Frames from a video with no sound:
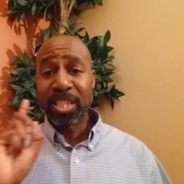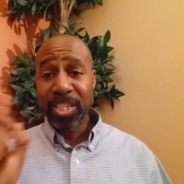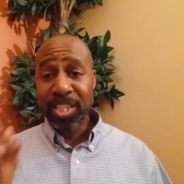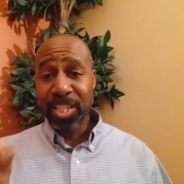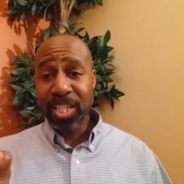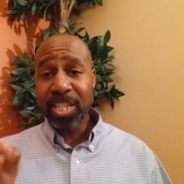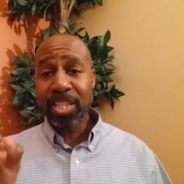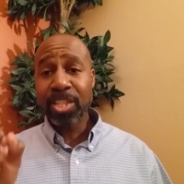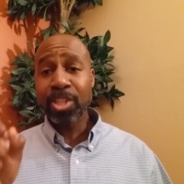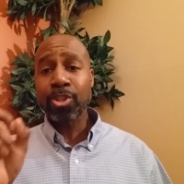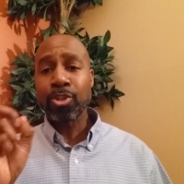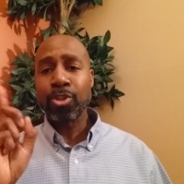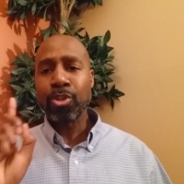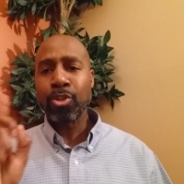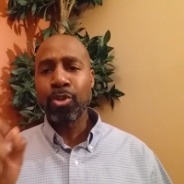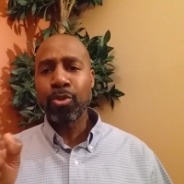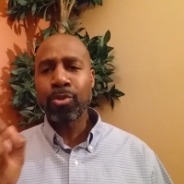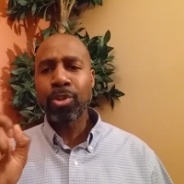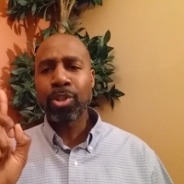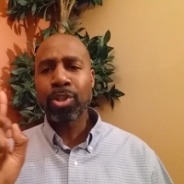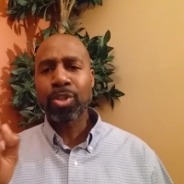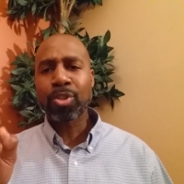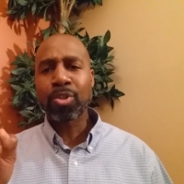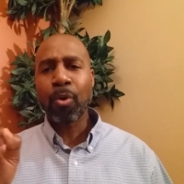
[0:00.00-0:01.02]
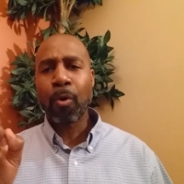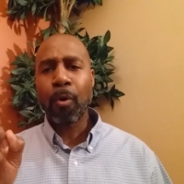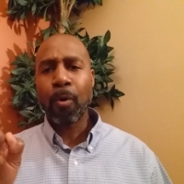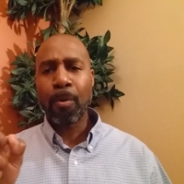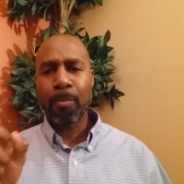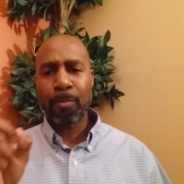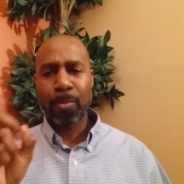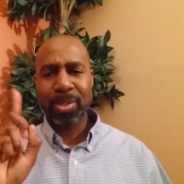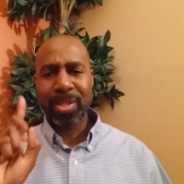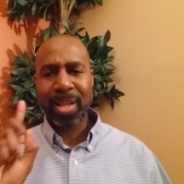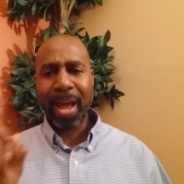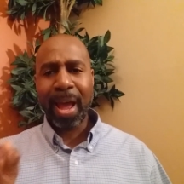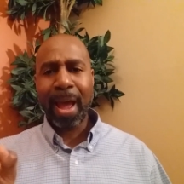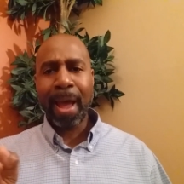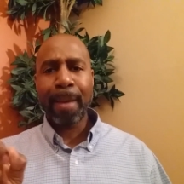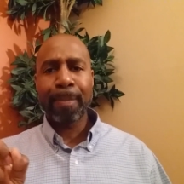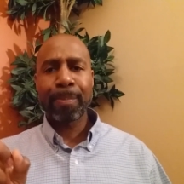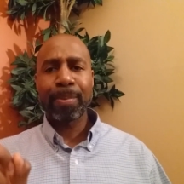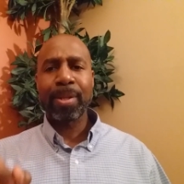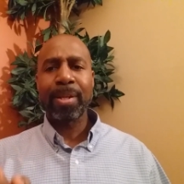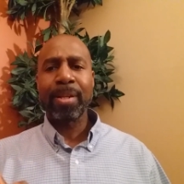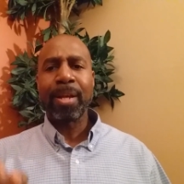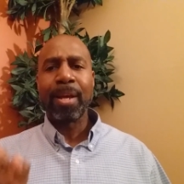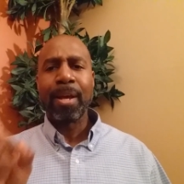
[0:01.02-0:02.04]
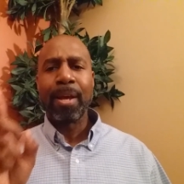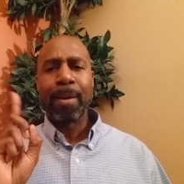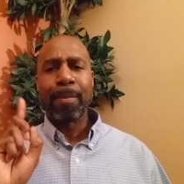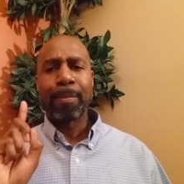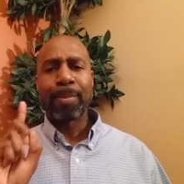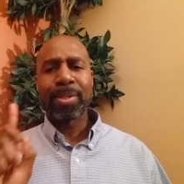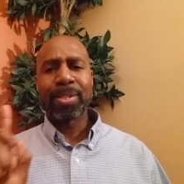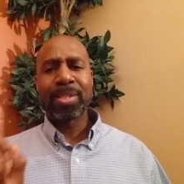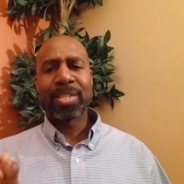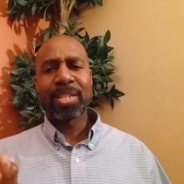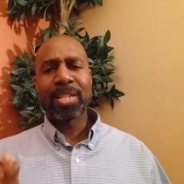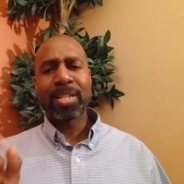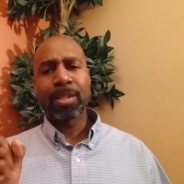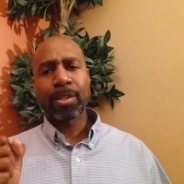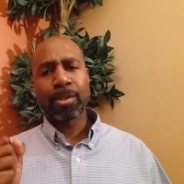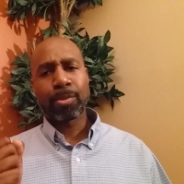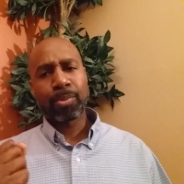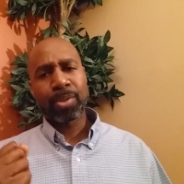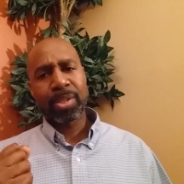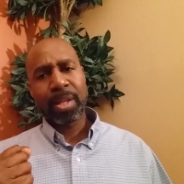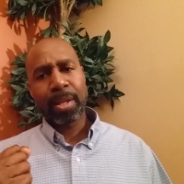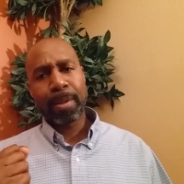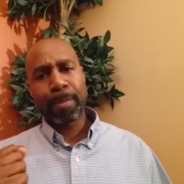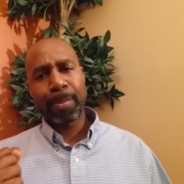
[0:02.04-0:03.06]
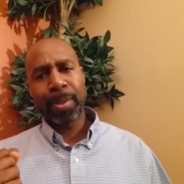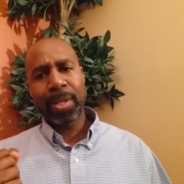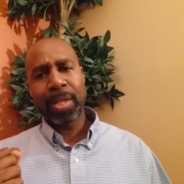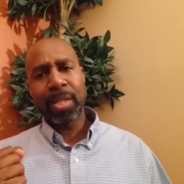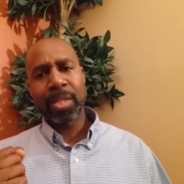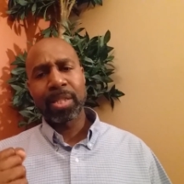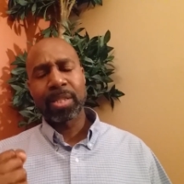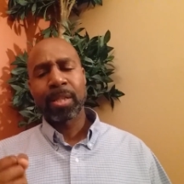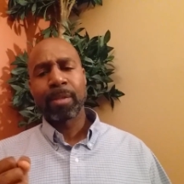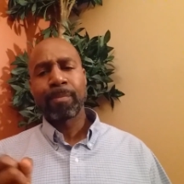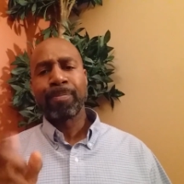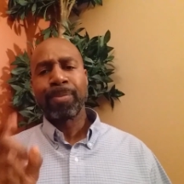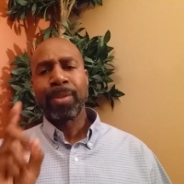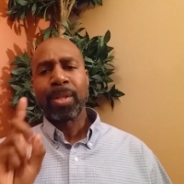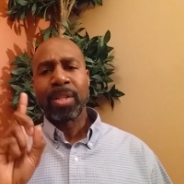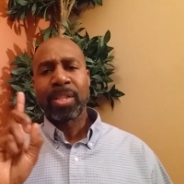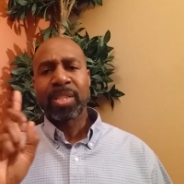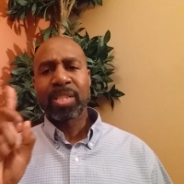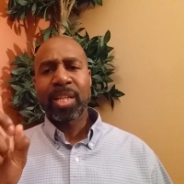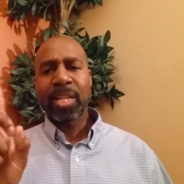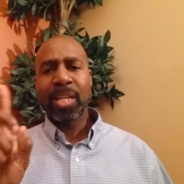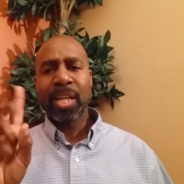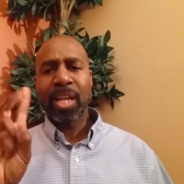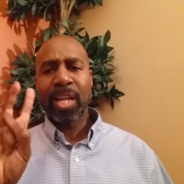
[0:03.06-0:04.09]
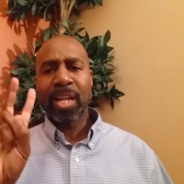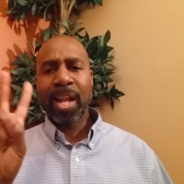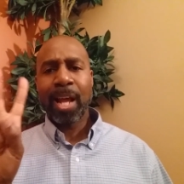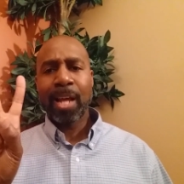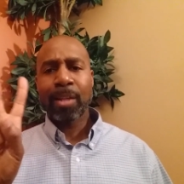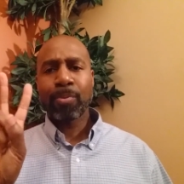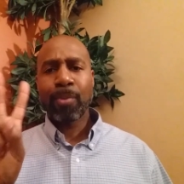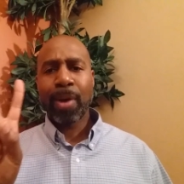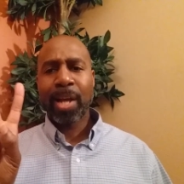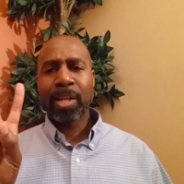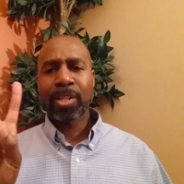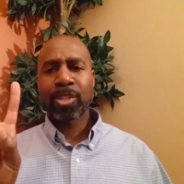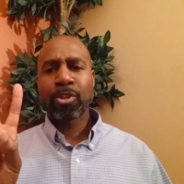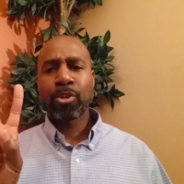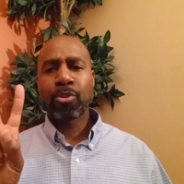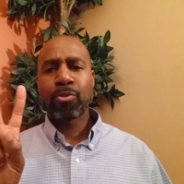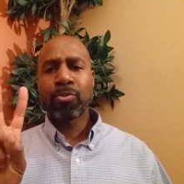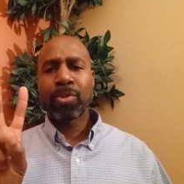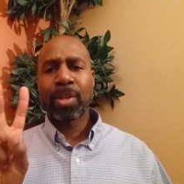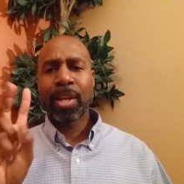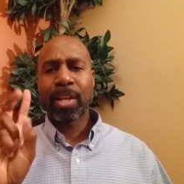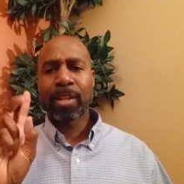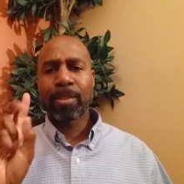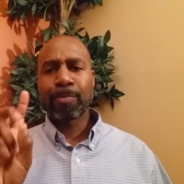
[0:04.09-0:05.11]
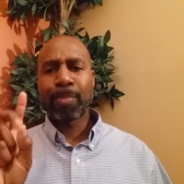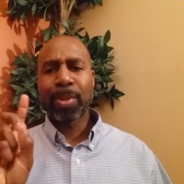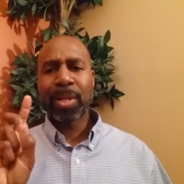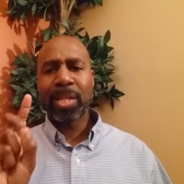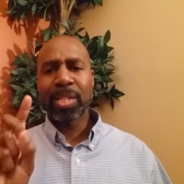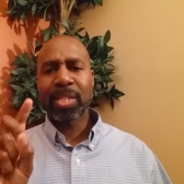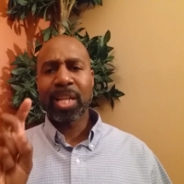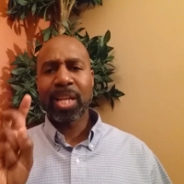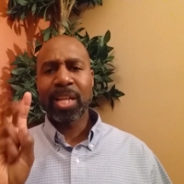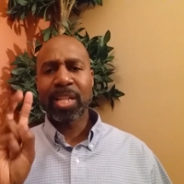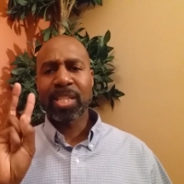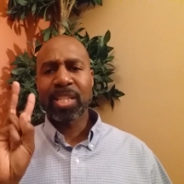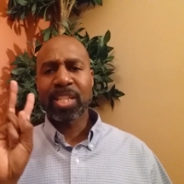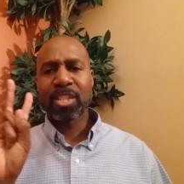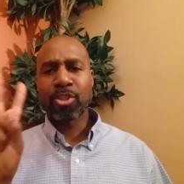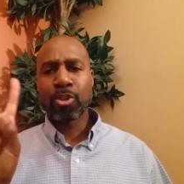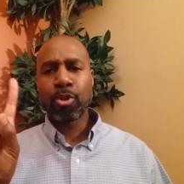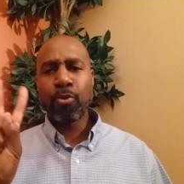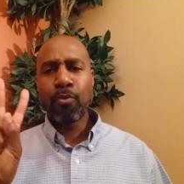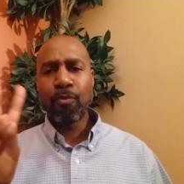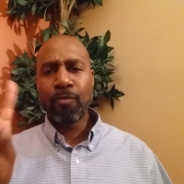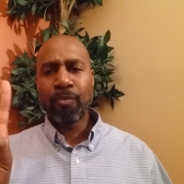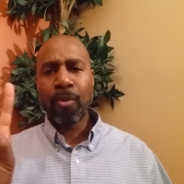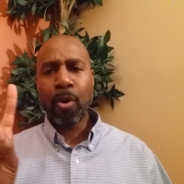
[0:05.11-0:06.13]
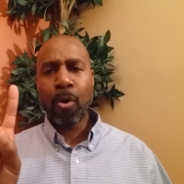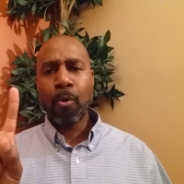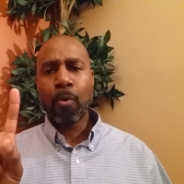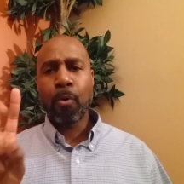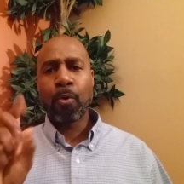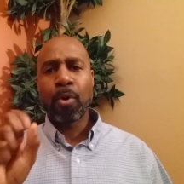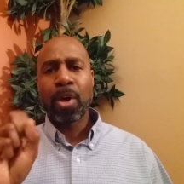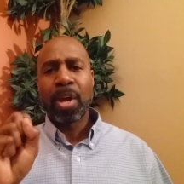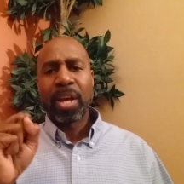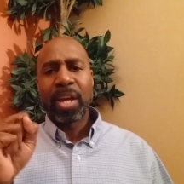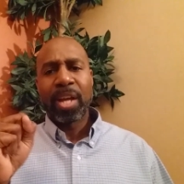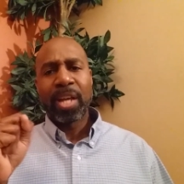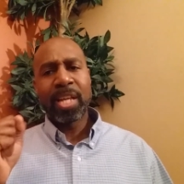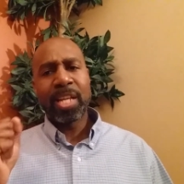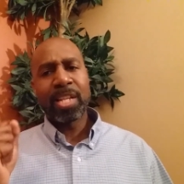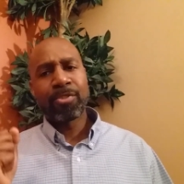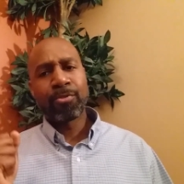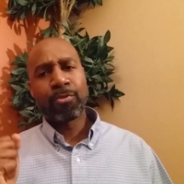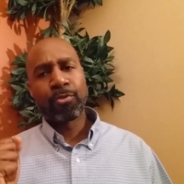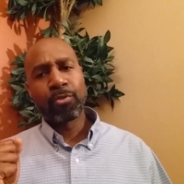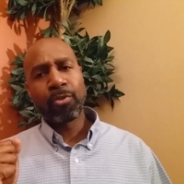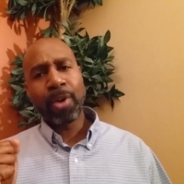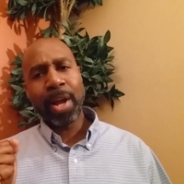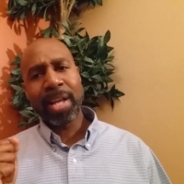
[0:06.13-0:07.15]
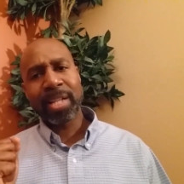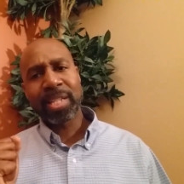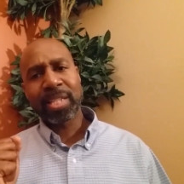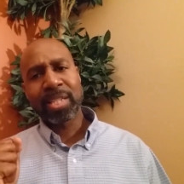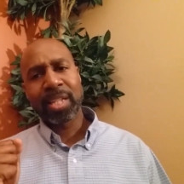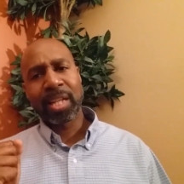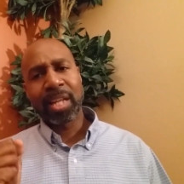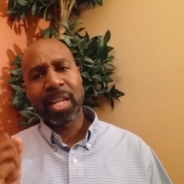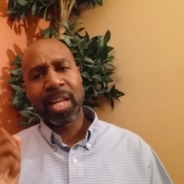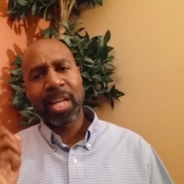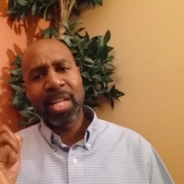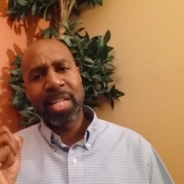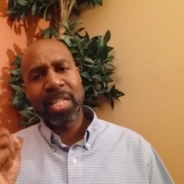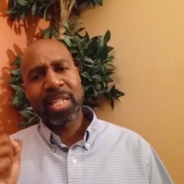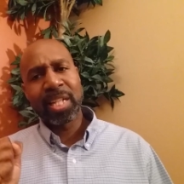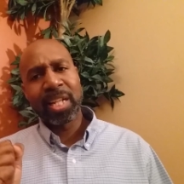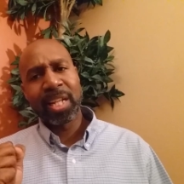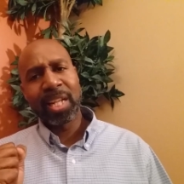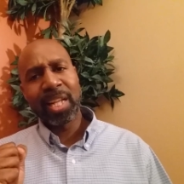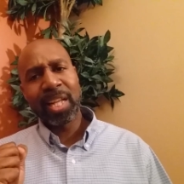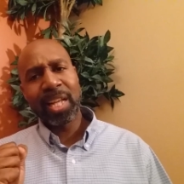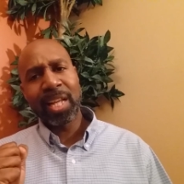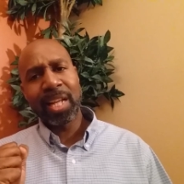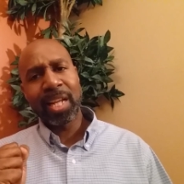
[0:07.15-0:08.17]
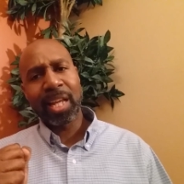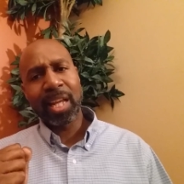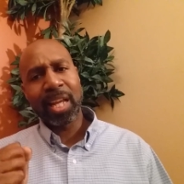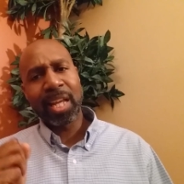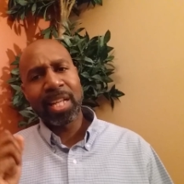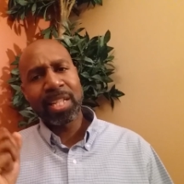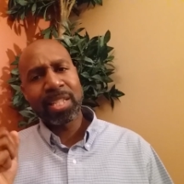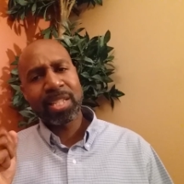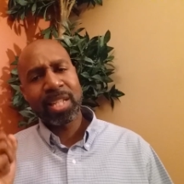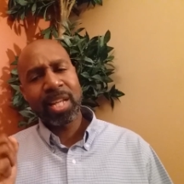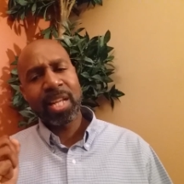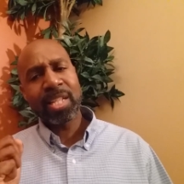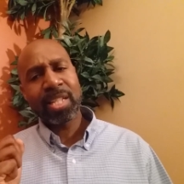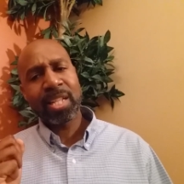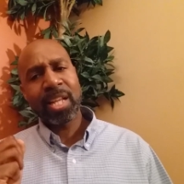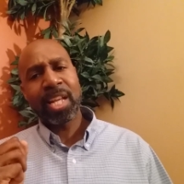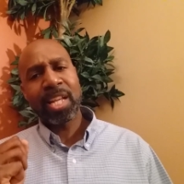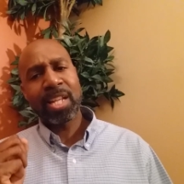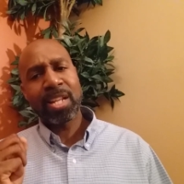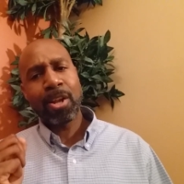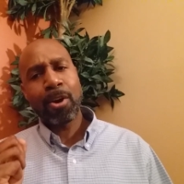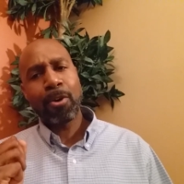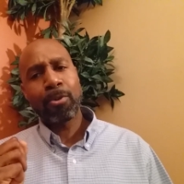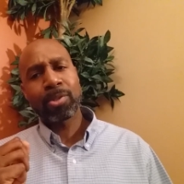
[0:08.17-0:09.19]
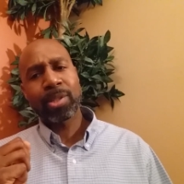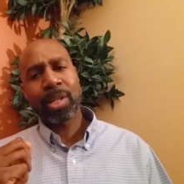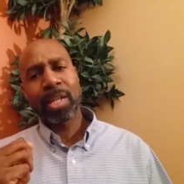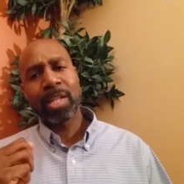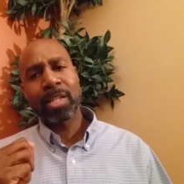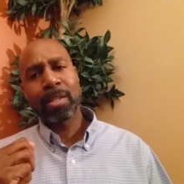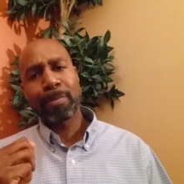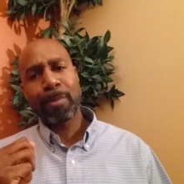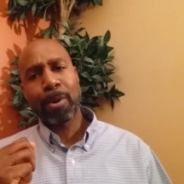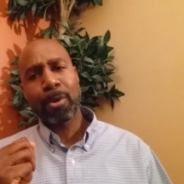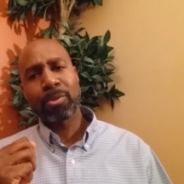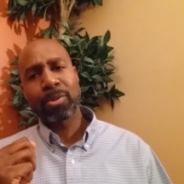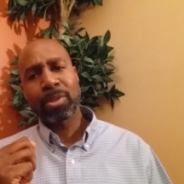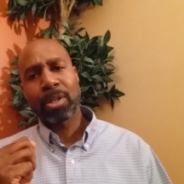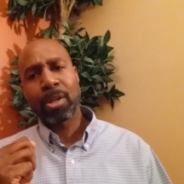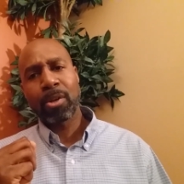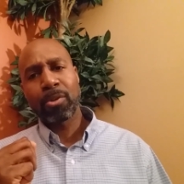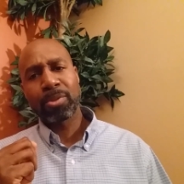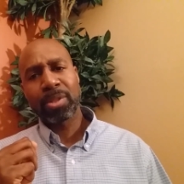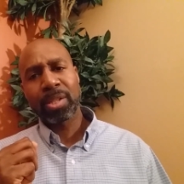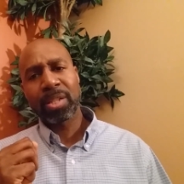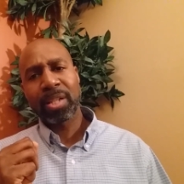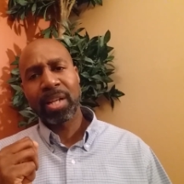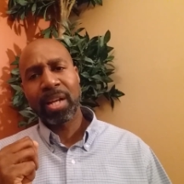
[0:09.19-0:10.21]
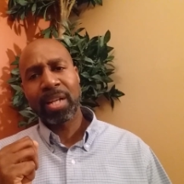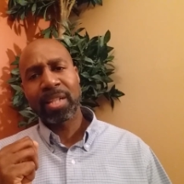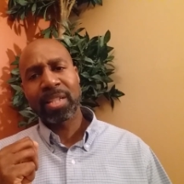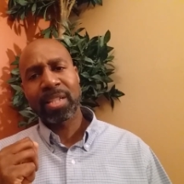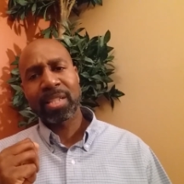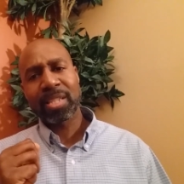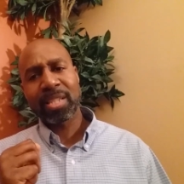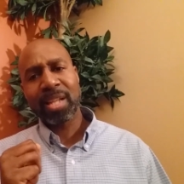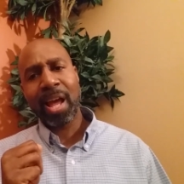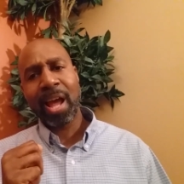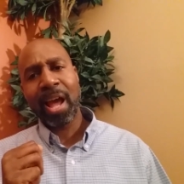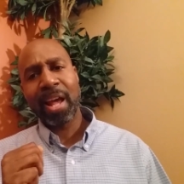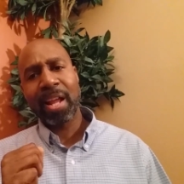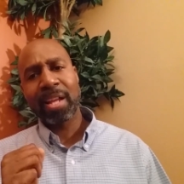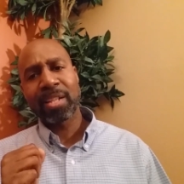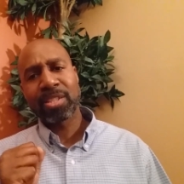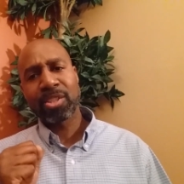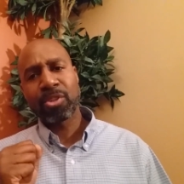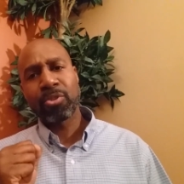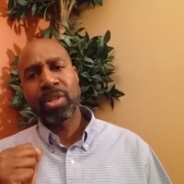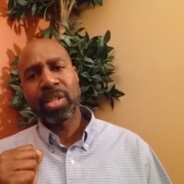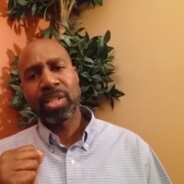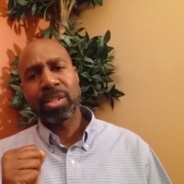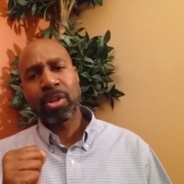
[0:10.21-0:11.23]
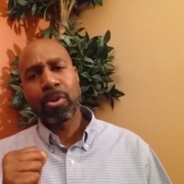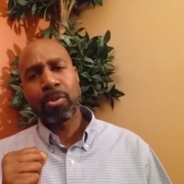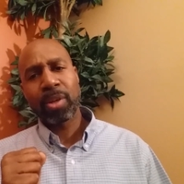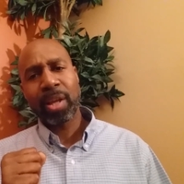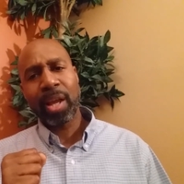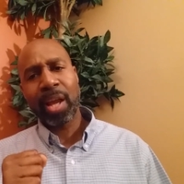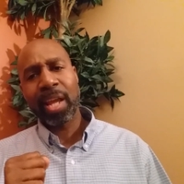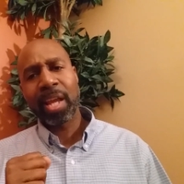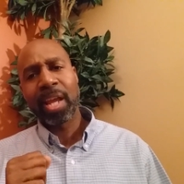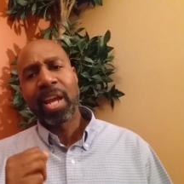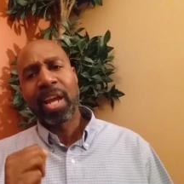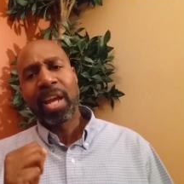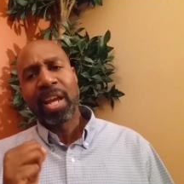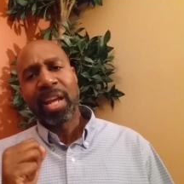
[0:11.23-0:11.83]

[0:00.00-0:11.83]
Jesus knew the storm was happening, but Jesus was at peace. See, and that's why I showed you that peace is twofold. He's resting, he's leaning, he's, he's, he knows that he's supposed to go to the other side, and so he's okay.